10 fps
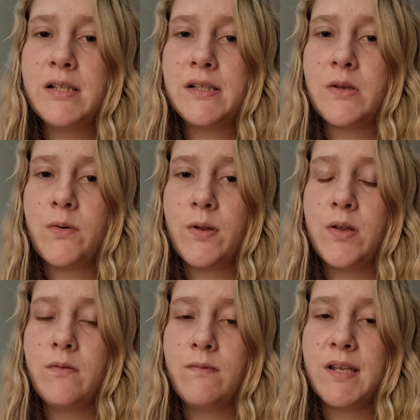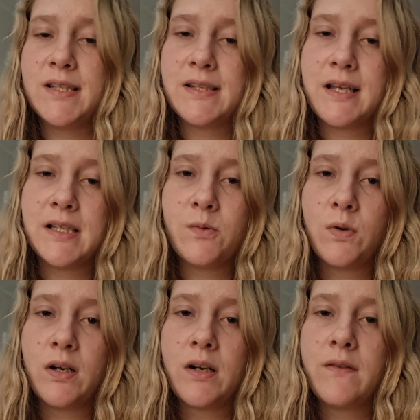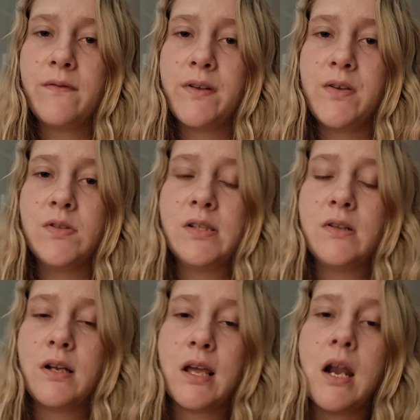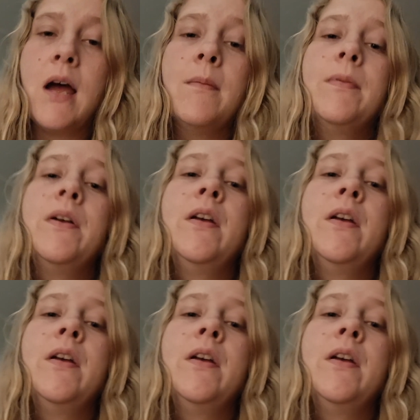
so it's less work for you to look it up.